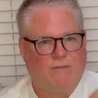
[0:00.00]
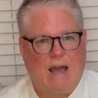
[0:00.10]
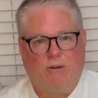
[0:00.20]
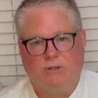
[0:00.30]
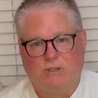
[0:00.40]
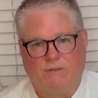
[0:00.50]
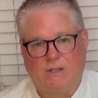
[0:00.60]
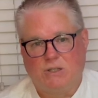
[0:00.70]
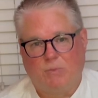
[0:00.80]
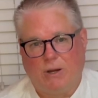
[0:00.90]
hours of
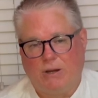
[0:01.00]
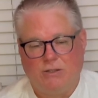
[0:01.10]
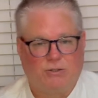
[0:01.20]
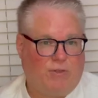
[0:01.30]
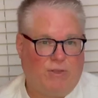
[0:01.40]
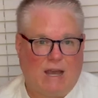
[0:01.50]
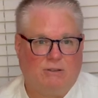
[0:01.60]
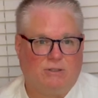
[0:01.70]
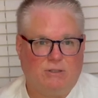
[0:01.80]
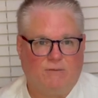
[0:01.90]
experience or
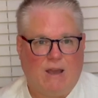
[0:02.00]
thousands of